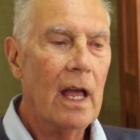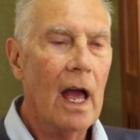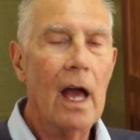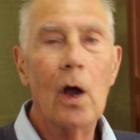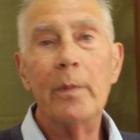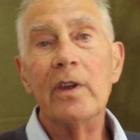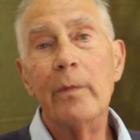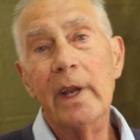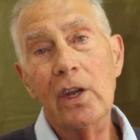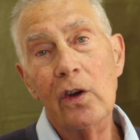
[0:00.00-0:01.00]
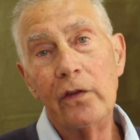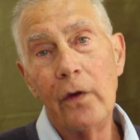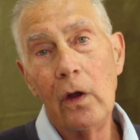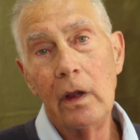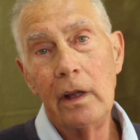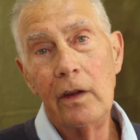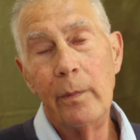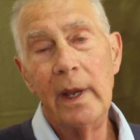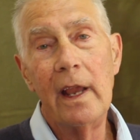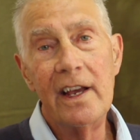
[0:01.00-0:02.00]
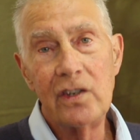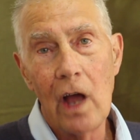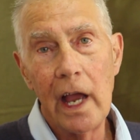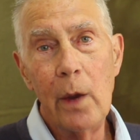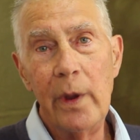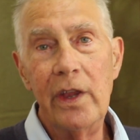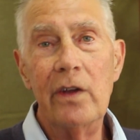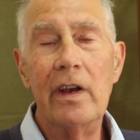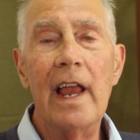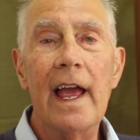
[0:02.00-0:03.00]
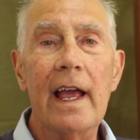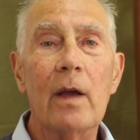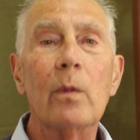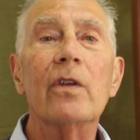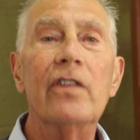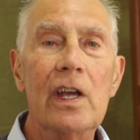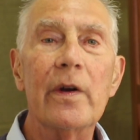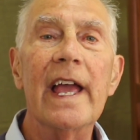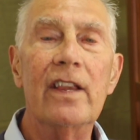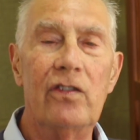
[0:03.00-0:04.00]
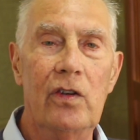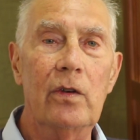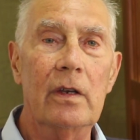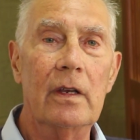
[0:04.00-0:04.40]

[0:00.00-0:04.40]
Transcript: I hope this has been useful. It's been nice talking with you today. We'll see you again soon.